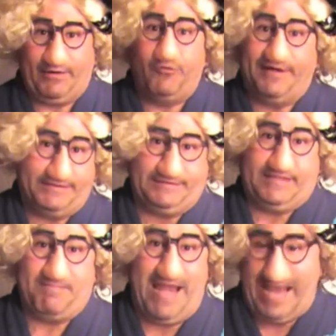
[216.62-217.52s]
why he
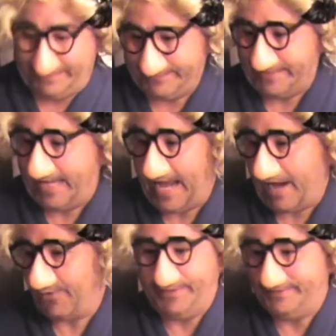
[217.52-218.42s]
wears the mask
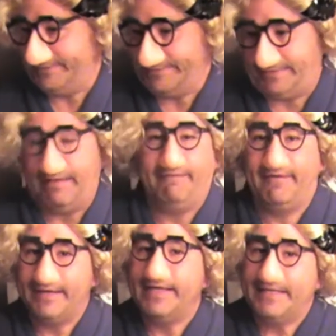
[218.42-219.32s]
now. He's
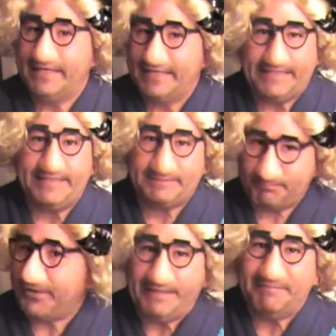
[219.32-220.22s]

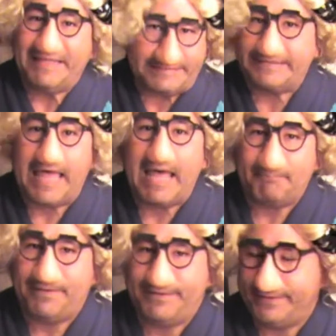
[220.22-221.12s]
pretty messed
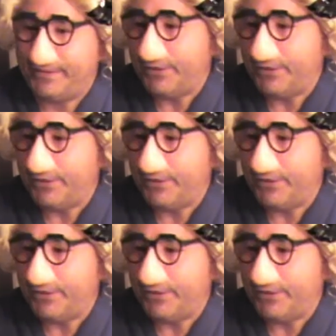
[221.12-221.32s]
up.